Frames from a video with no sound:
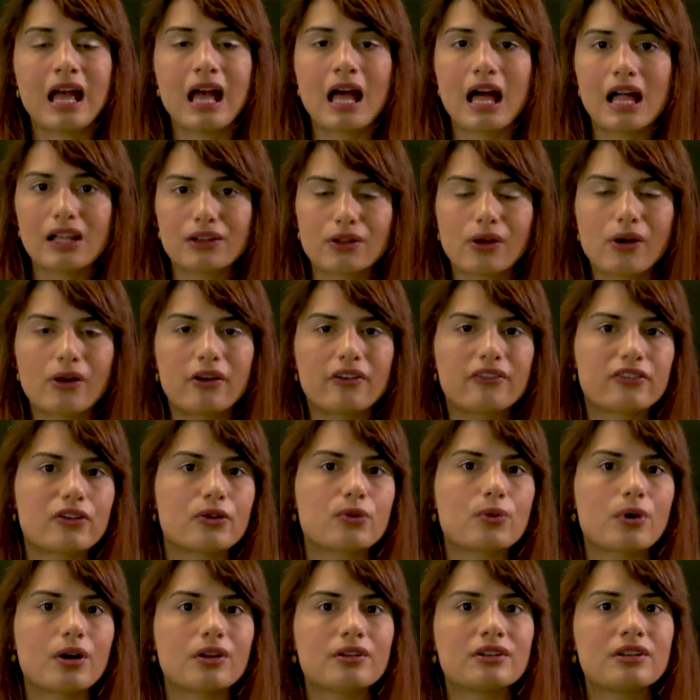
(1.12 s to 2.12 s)
Hello
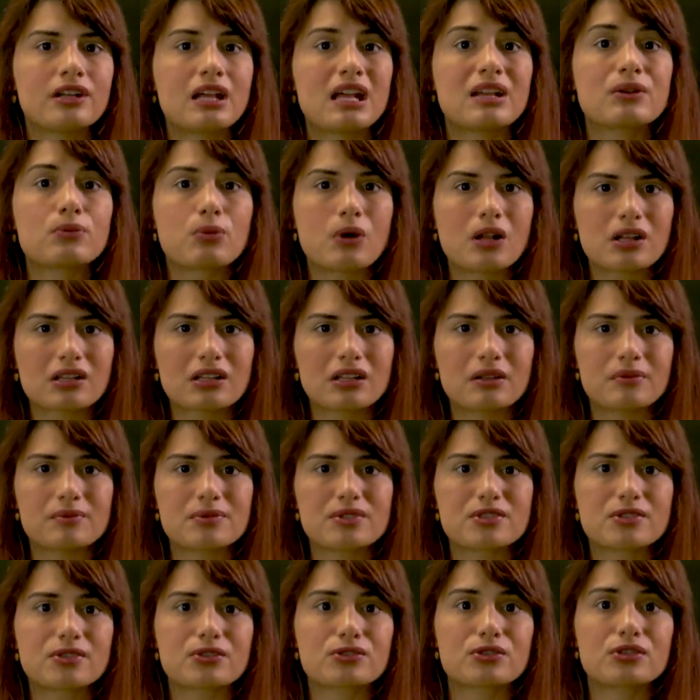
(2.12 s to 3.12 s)
everyone, and welcome
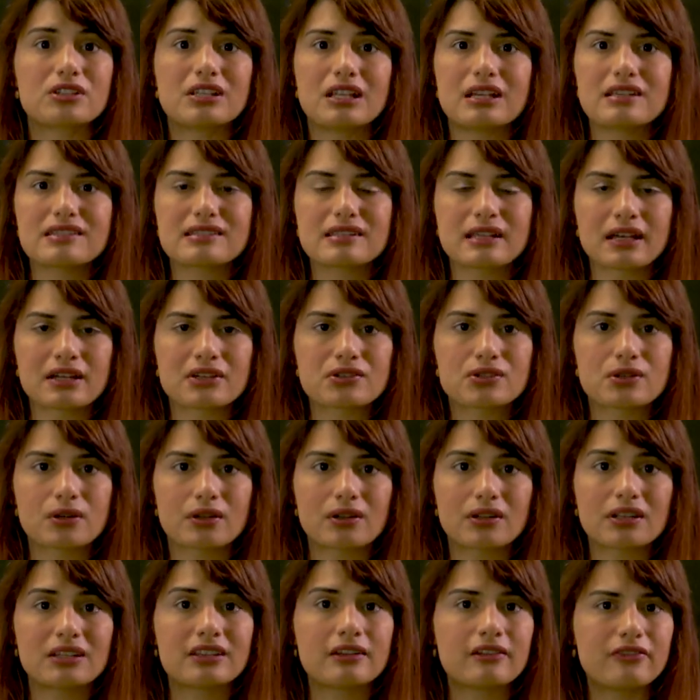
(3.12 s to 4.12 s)
to today's lecture
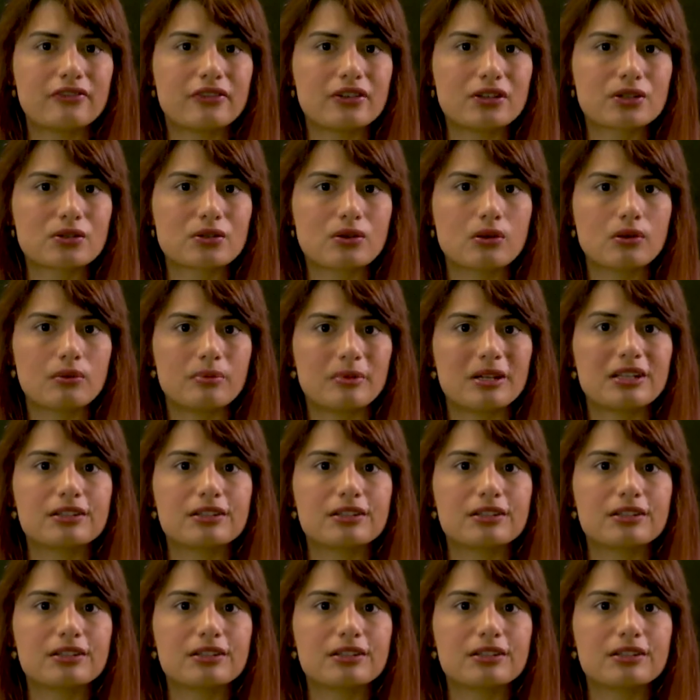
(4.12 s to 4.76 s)
in the PhenoRob